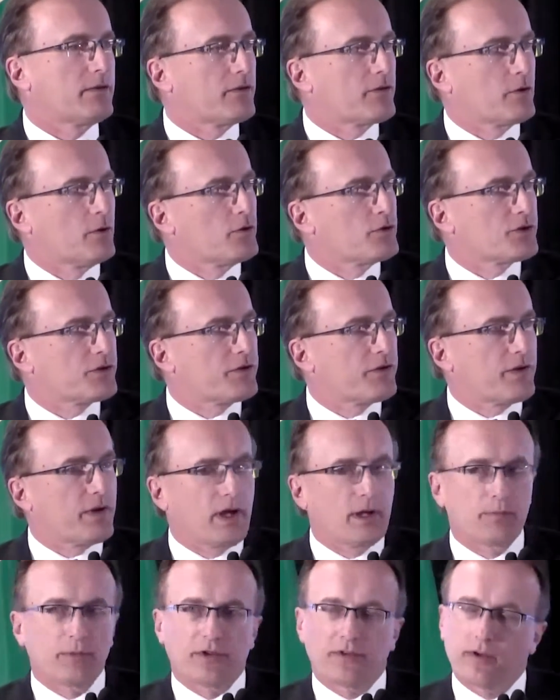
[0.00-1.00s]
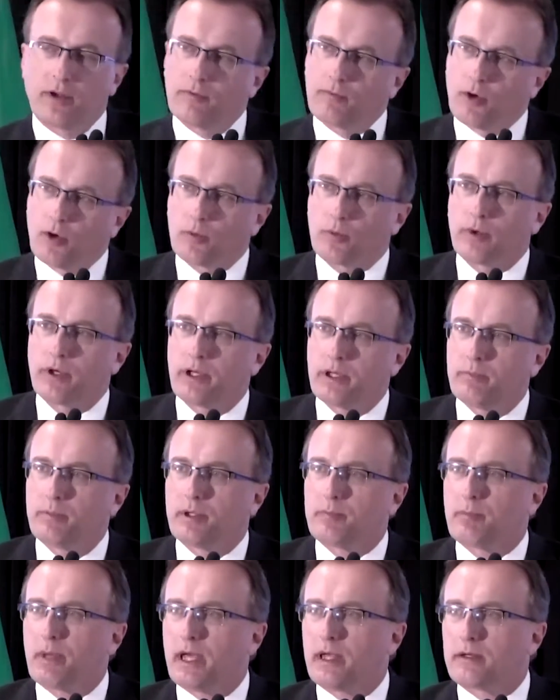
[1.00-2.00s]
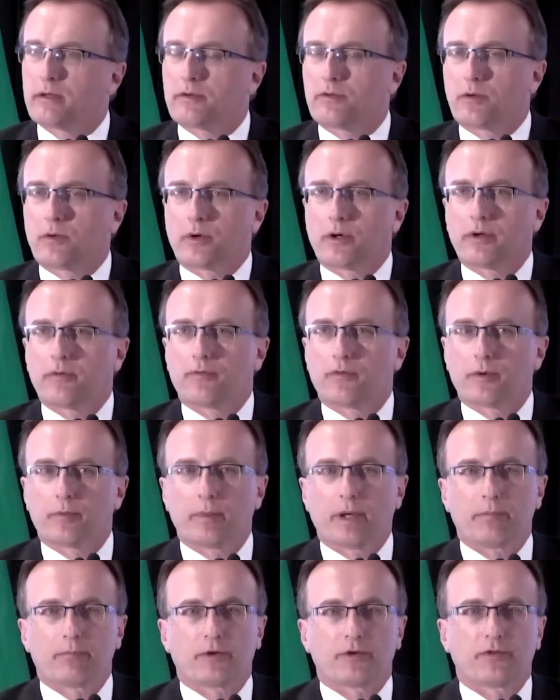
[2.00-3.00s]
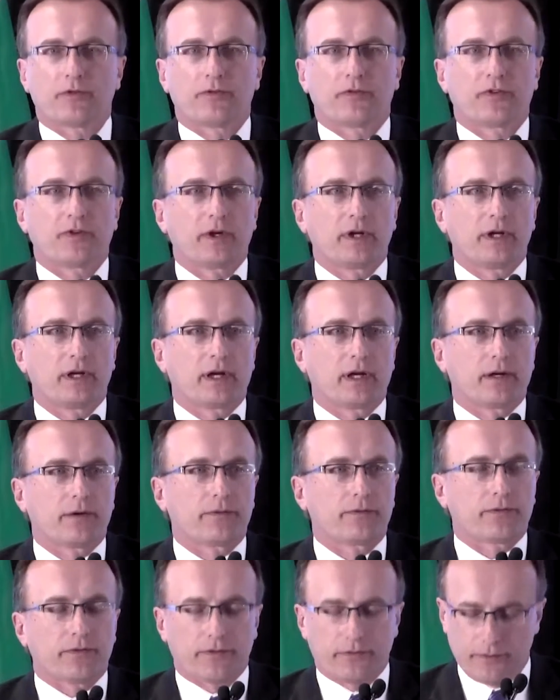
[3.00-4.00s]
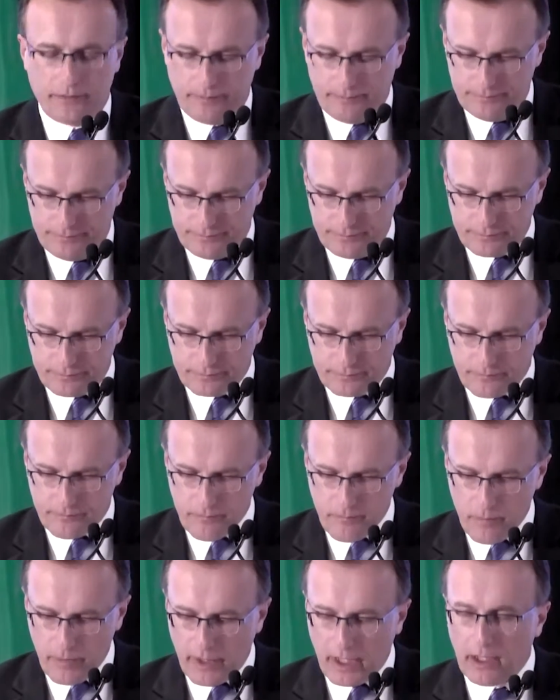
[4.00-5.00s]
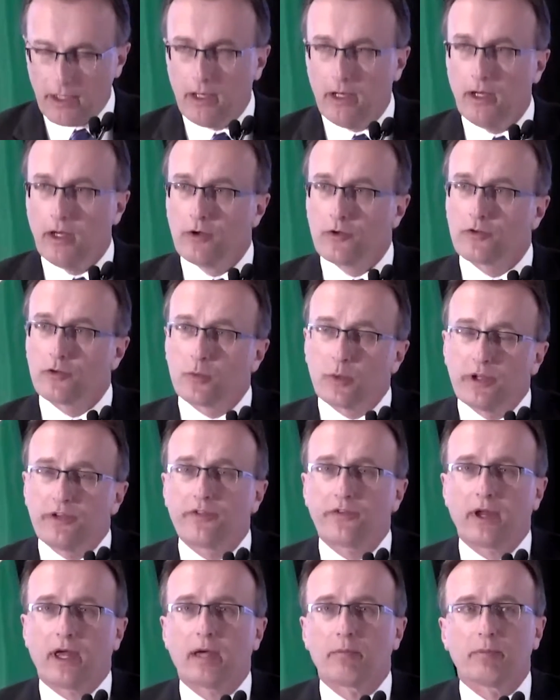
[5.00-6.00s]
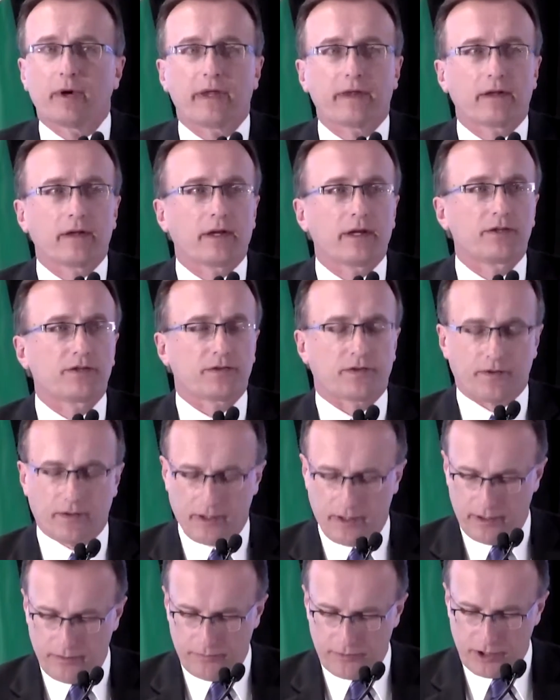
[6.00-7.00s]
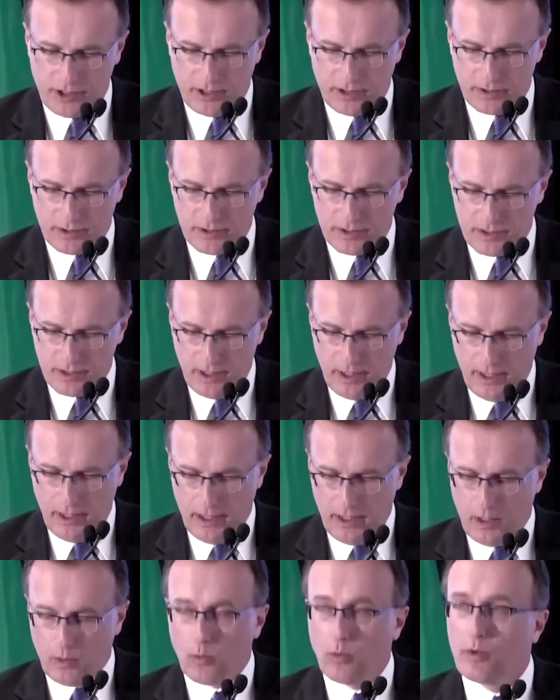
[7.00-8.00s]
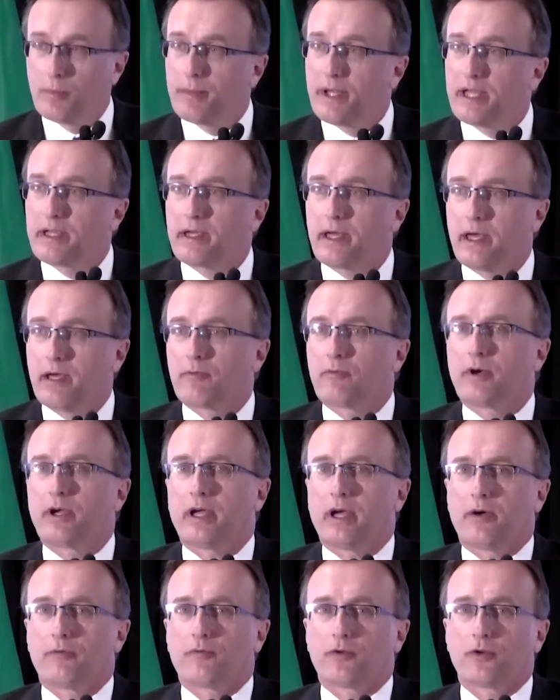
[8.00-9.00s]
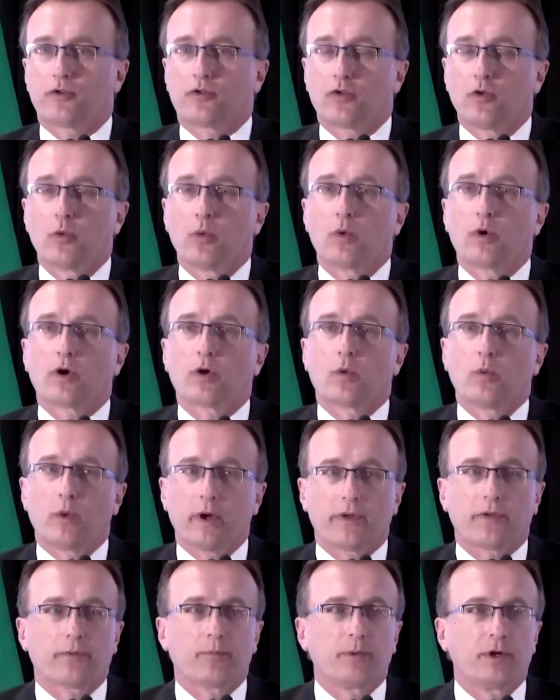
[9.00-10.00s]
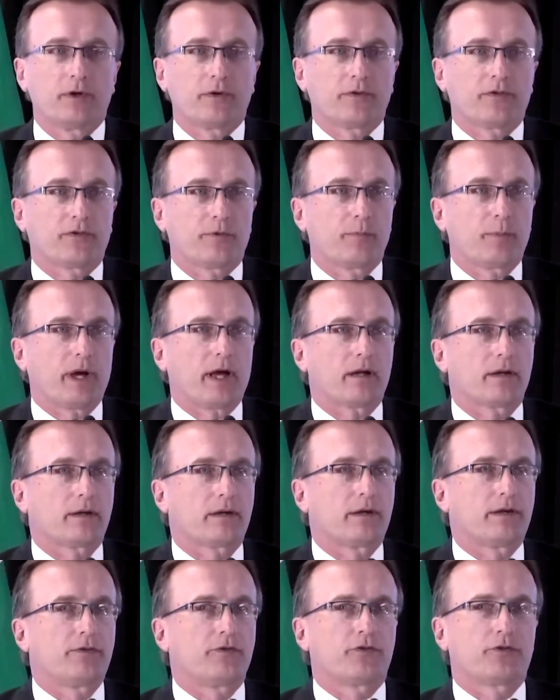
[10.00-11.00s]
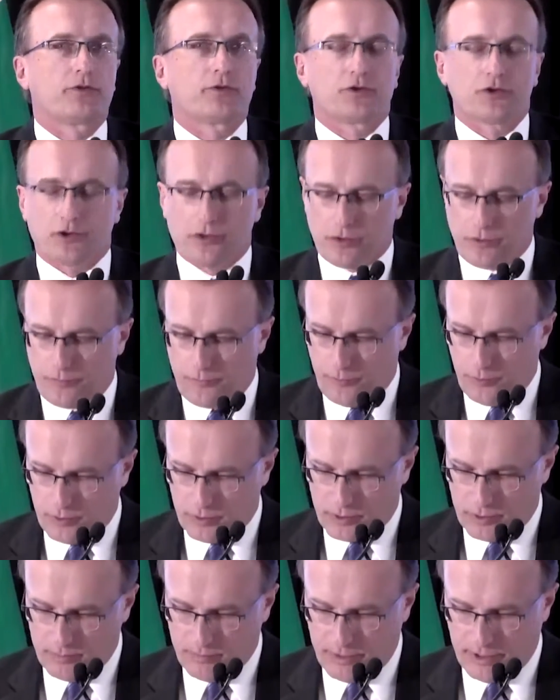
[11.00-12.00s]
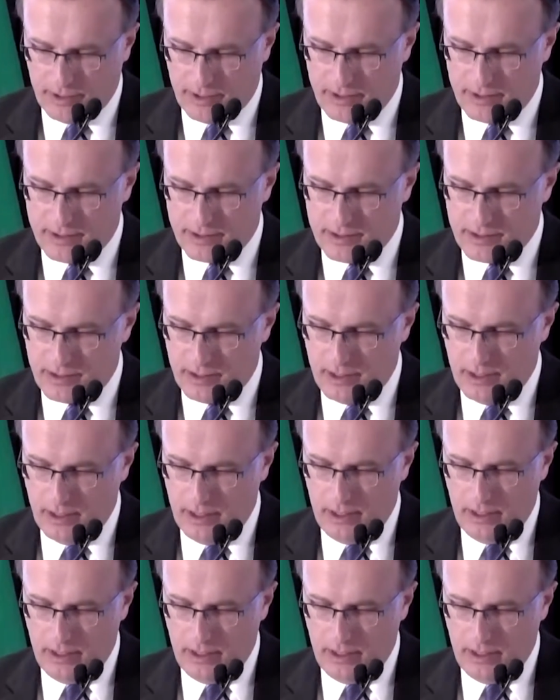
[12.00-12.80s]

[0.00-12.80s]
disclosure statements have already been mandatory for members of city councils. So we stand by the legislative changes, and we'll make every effort to work with municipalities to ensure full compliance.